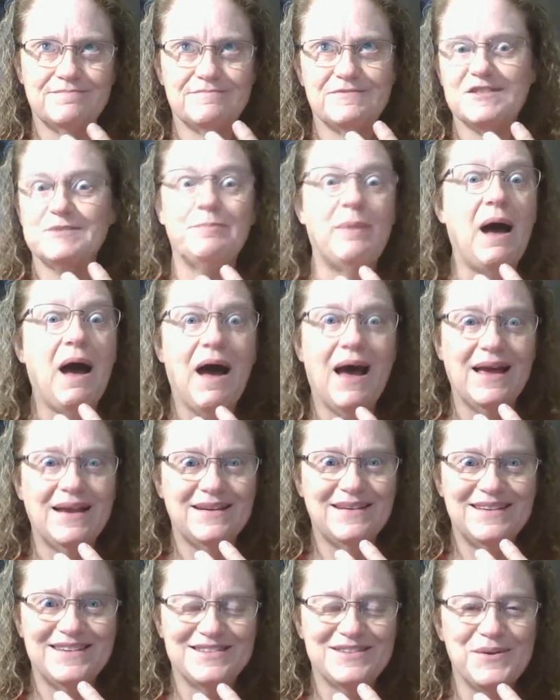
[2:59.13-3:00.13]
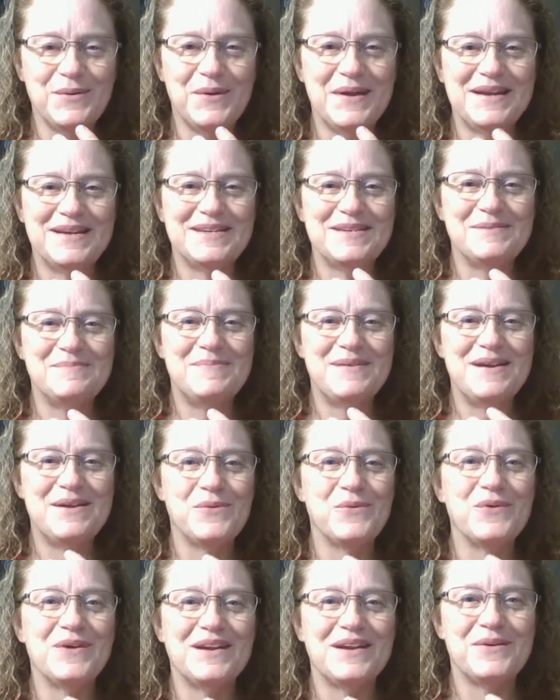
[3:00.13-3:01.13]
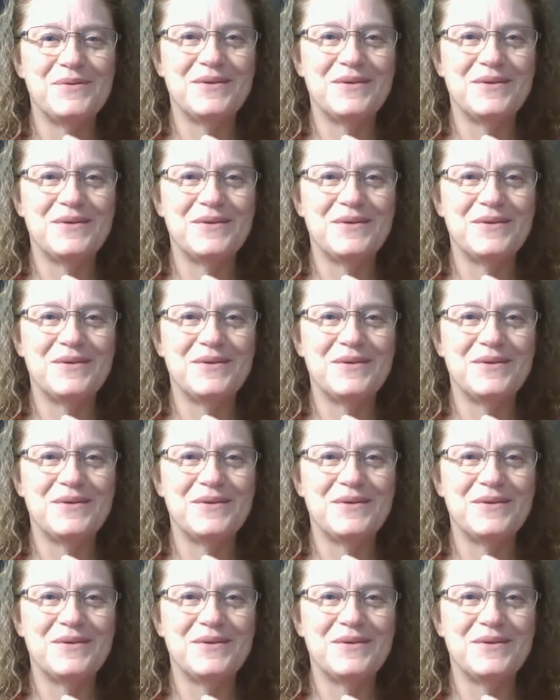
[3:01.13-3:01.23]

spot is going to be really,